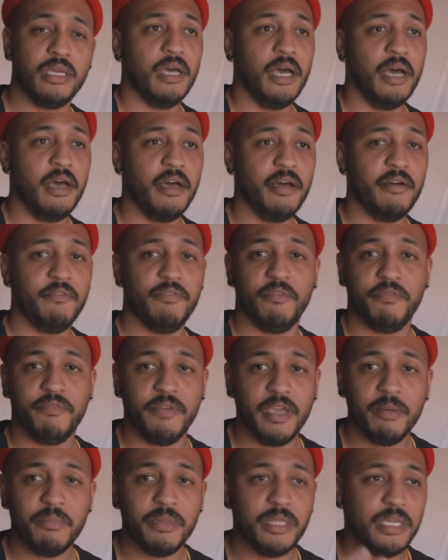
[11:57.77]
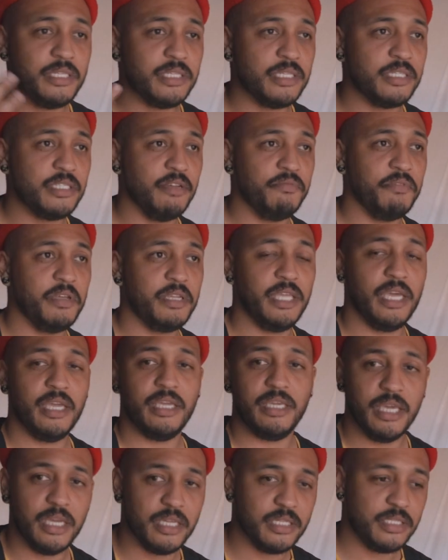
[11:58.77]
For families and stuff like
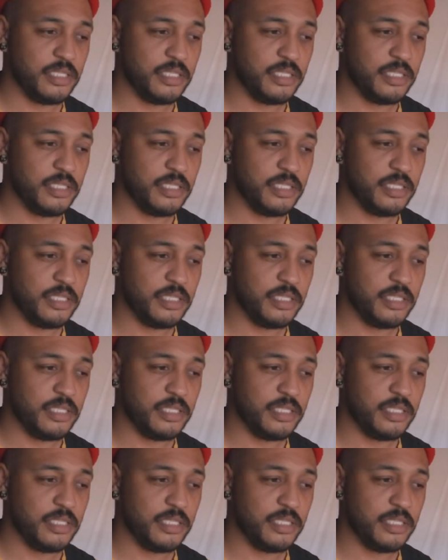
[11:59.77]
that, yes,